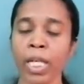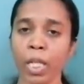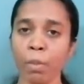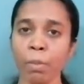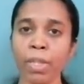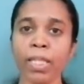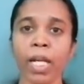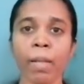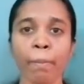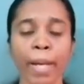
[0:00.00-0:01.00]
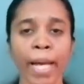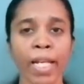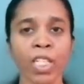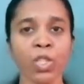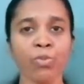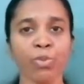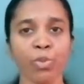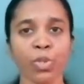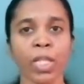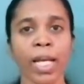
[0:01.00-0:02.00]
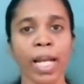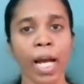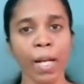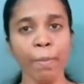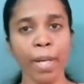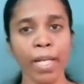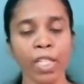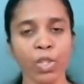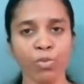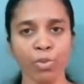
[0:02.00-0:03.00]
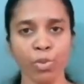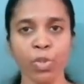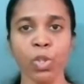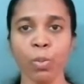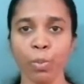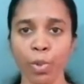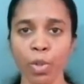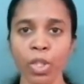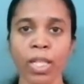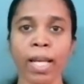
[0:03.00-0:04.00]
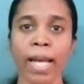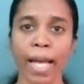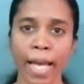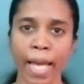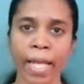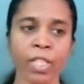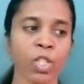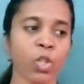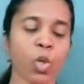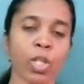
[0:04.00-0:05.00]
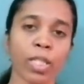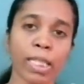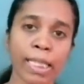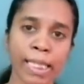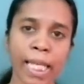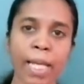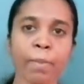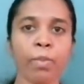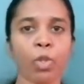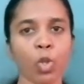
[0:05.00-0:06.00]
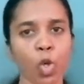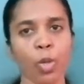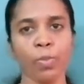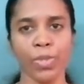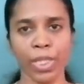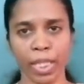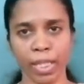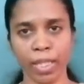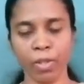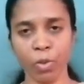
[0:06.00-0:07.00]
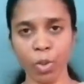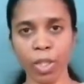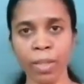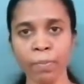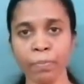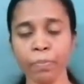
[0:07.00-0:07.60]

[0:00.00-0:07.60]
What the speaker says: Remember that balanced force and unbalanced force both act on the same object. Okay.